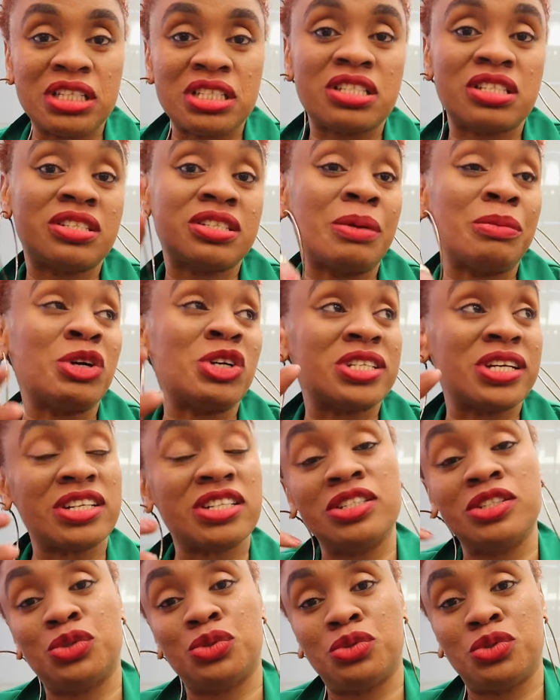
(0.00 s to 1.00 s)
it this camera was
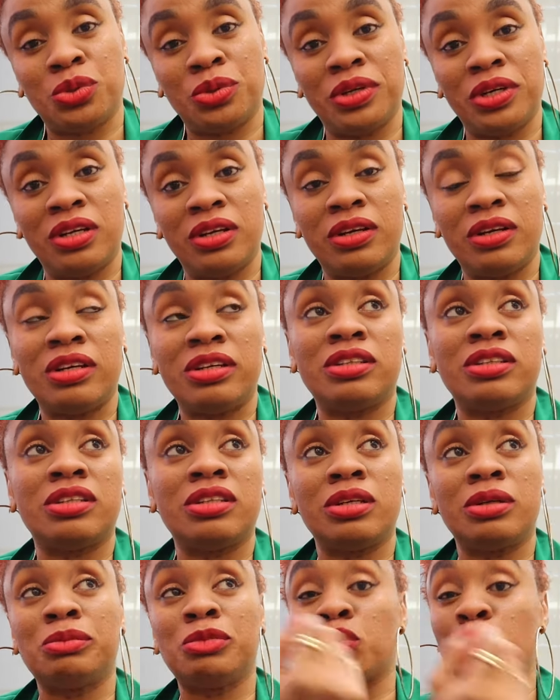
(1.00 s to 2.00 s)
actually doing
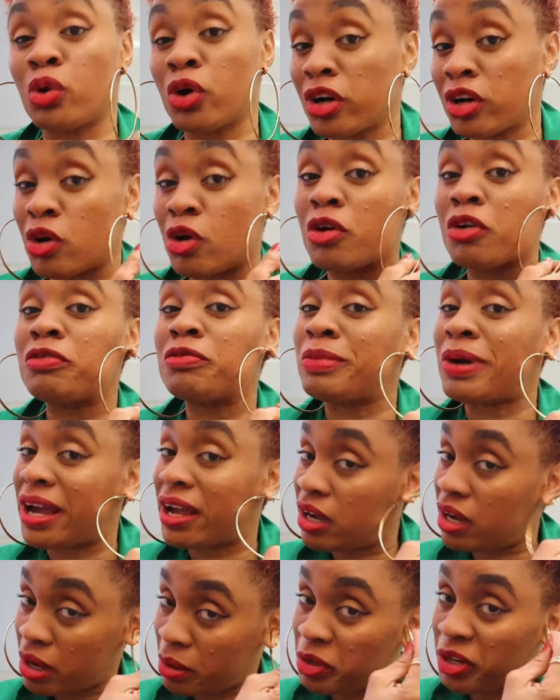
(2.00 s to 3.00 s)
the, the work of my
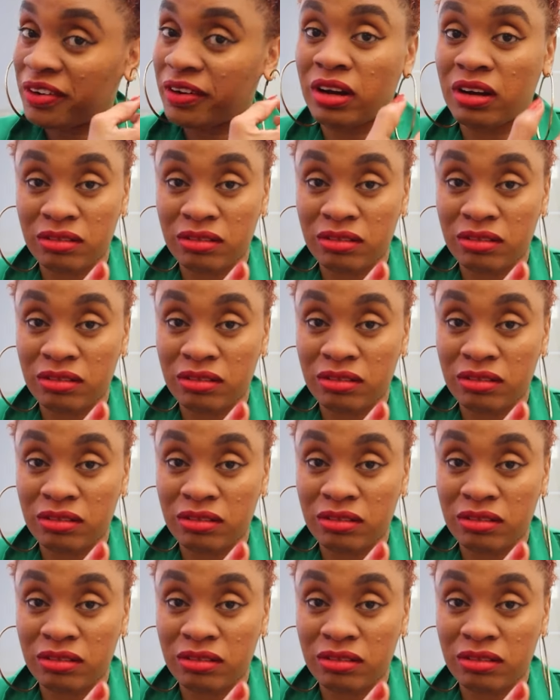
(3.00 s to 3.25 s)
camera